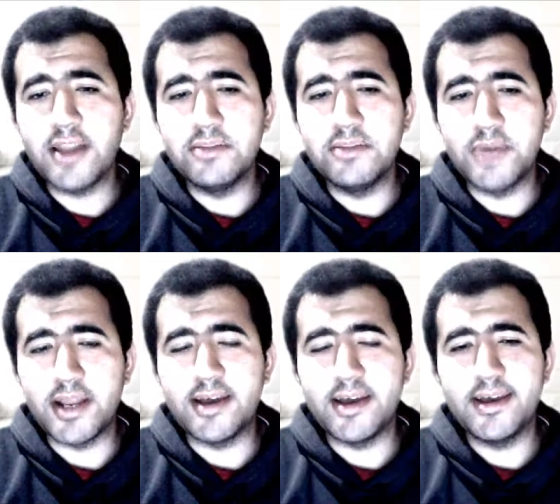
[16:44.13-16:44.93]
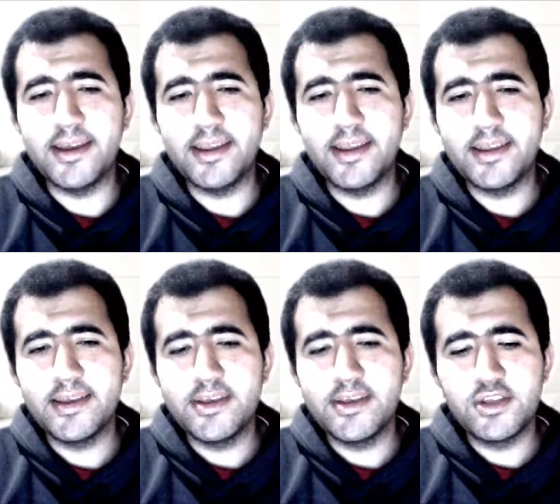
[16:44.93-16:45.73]
but I
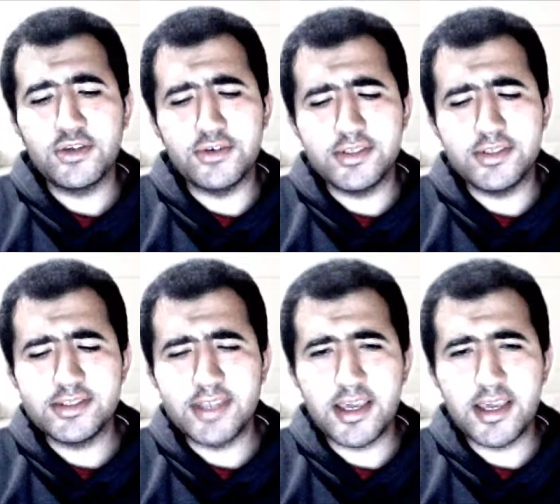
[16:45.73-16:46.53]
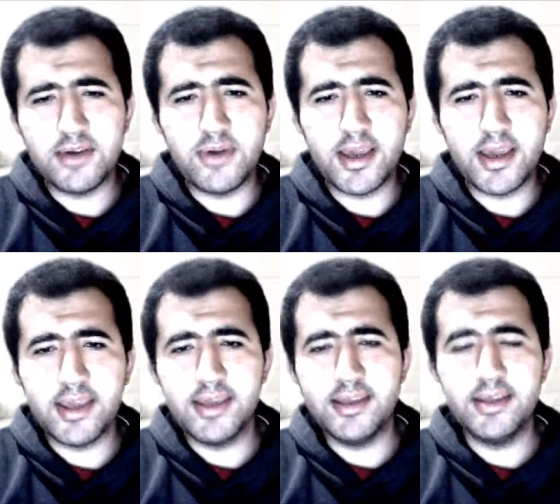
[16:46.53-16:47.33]
couldn't stay away.